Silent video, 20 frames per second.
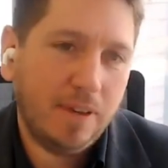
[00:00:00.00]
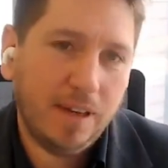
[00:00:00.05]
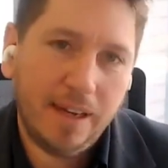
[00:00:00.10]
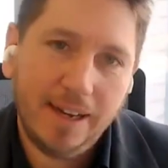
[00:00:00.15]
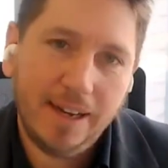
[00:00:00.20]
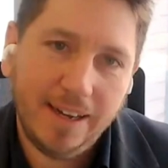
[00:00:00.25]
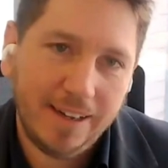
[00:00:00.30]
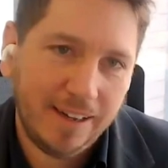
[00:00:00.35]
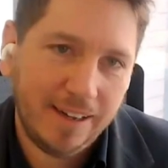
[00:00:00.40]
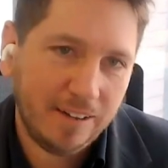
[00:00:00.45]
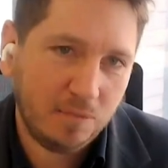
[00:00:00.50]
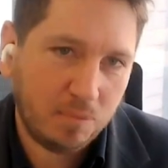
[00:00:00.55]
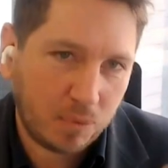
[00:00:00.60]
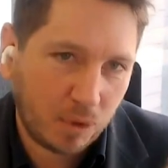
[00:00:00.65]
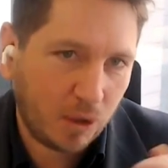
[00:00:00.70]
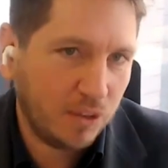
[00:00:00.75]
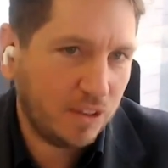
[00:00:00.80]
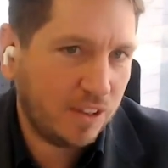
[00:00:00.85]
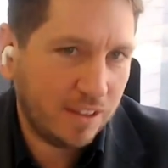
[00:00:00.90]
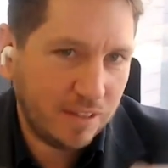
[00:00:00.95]
uh,
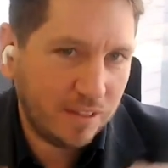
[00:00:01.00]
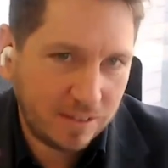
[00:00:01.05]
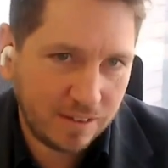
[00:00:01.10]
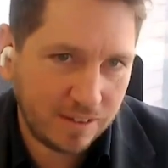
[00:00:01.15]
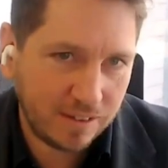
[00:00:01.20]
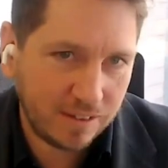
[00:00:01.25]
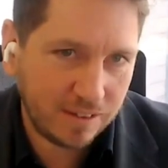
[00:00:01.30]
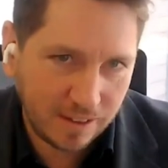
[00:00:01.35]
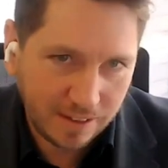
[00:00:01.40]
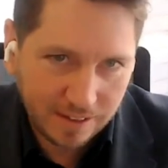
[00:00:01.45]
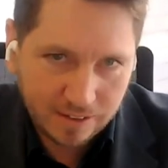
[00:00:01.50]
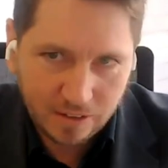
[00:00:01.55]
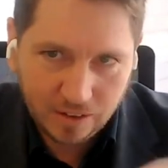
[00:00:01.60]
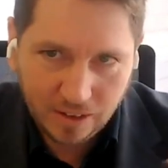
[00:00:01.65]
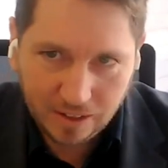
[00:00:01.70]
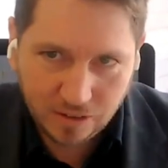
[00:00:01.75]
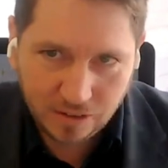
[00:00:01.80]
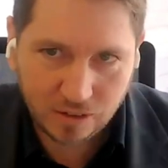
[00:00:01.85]
protest is, is,